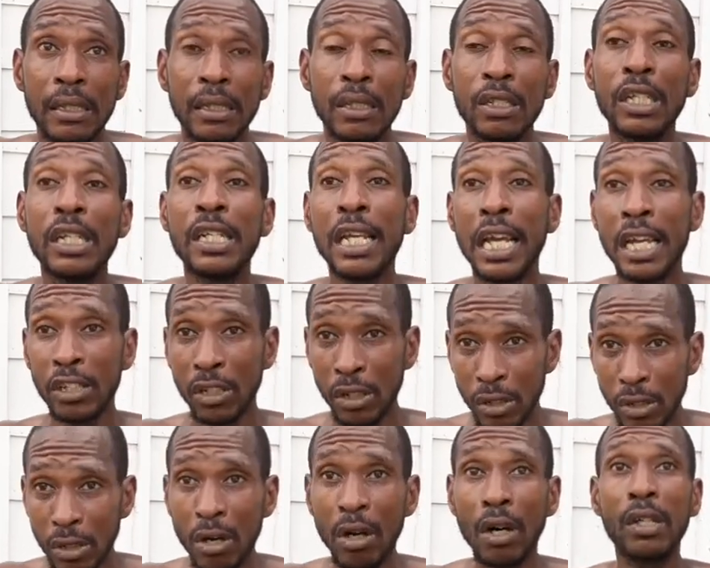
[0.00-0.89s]
forces? The National
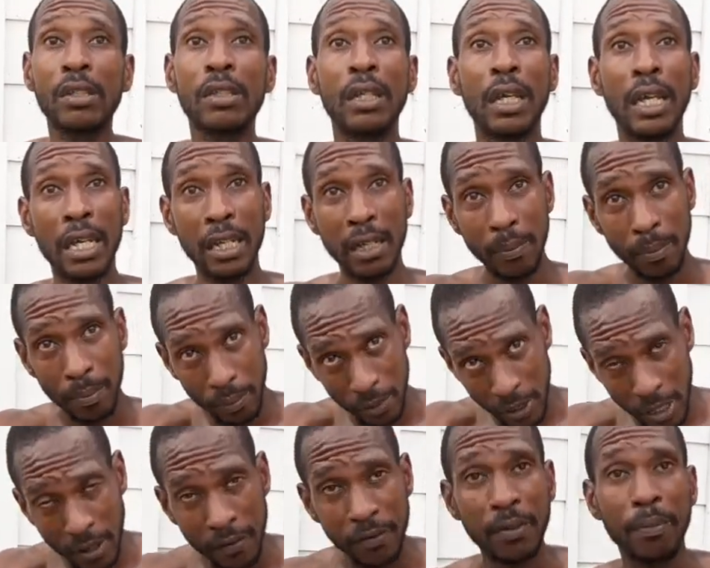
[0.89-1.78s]
Guard's and the
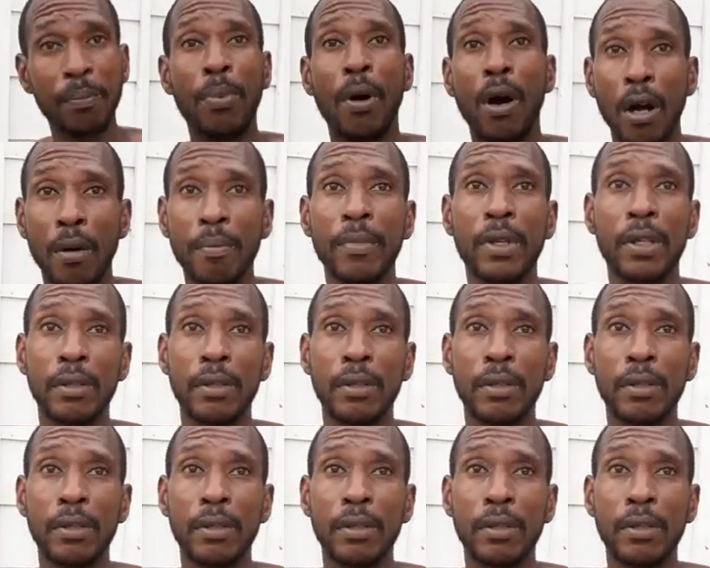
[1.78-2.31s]
Sheriff's Department.